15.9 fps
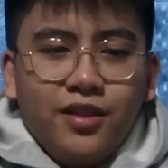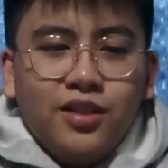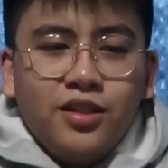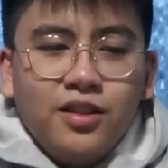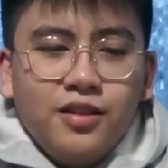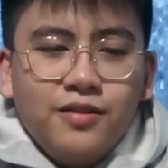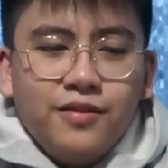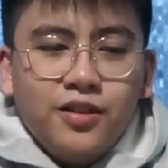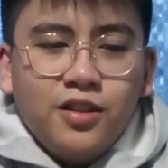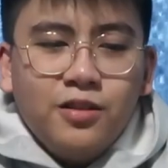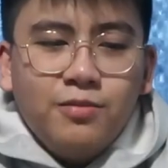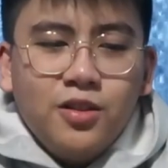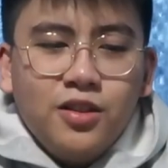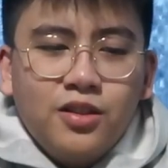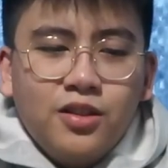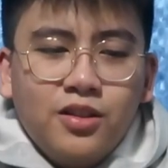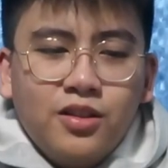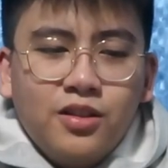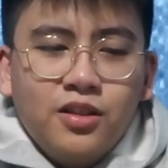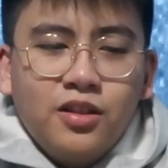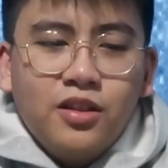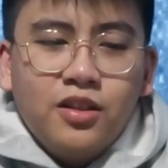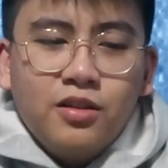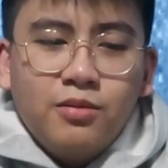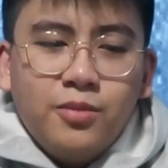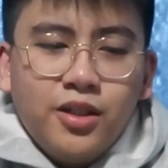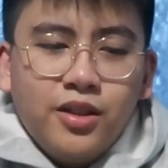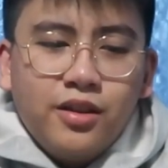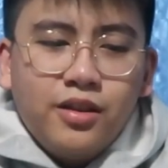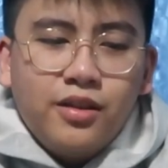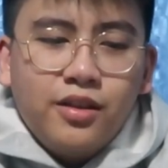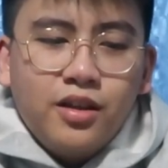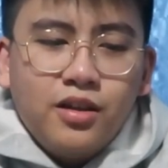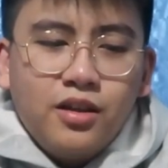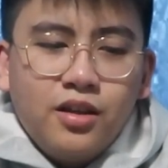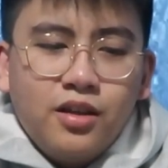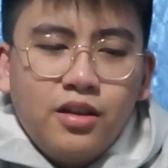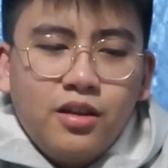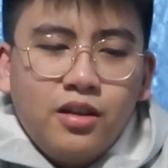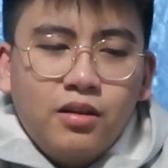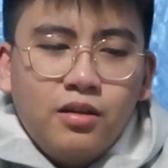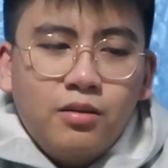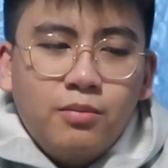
these in the Philippines, but the thing is,